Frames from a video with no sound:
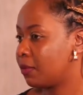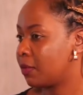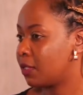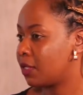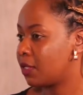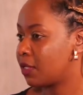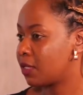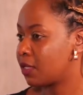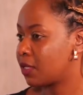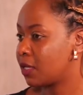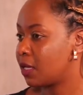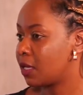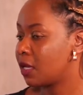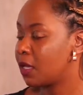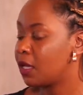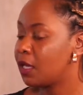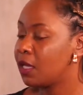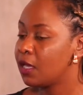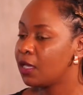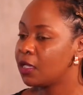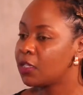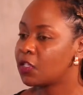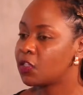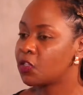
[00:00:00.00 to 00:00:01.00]
You see,
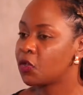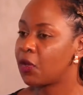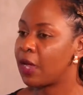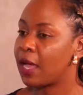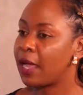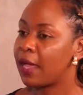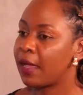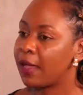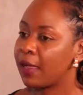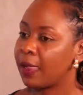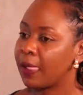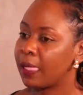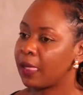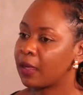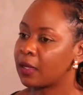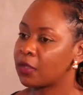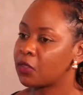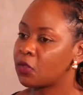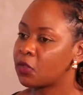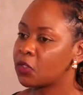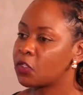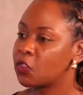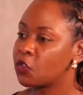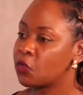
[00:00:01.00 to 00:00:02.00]
so
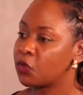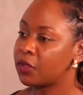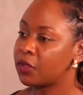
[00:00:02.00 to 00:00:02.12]
those two